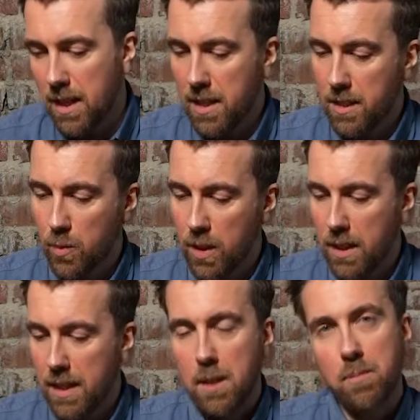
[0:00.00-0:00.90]
And this will
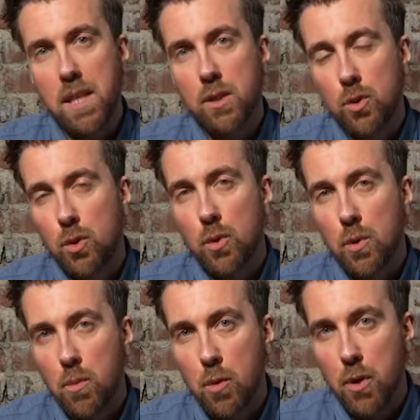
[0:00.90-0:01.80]
get me 2
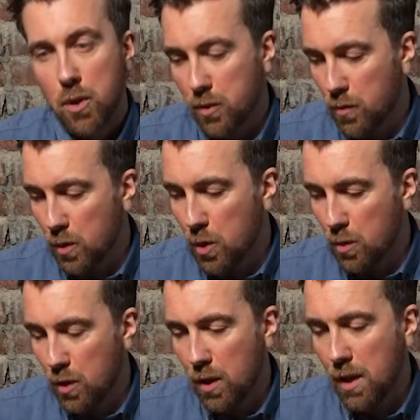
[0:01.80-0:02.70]
more points for a
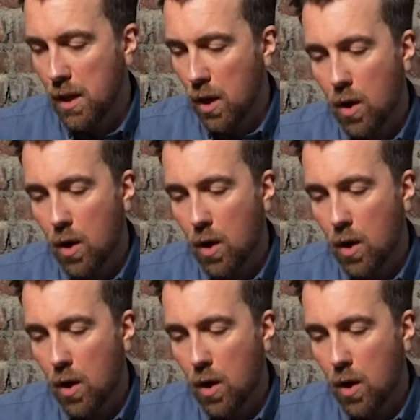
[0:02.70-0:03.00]
total